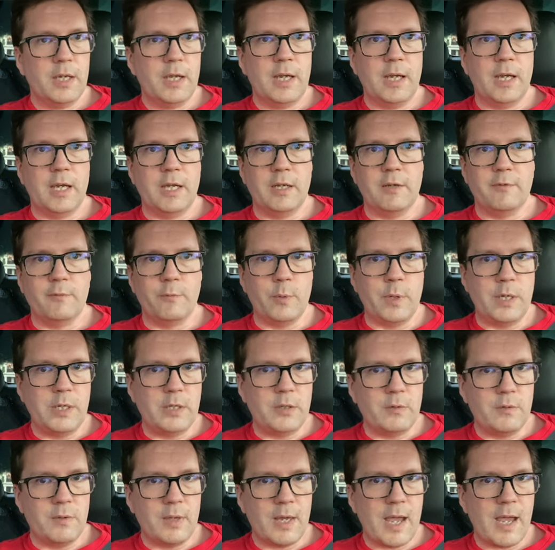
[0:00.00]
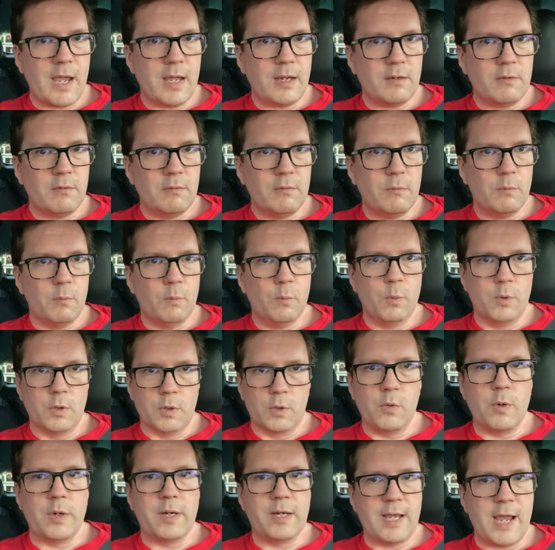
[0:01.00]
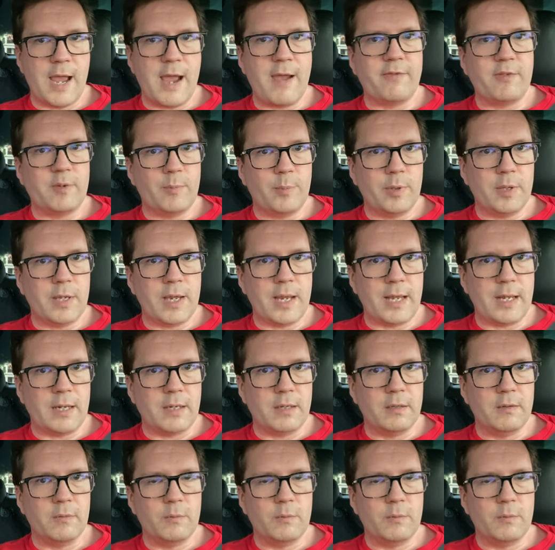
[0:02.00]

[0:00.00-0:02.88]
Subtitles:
and if we do that, we're going to have to plan.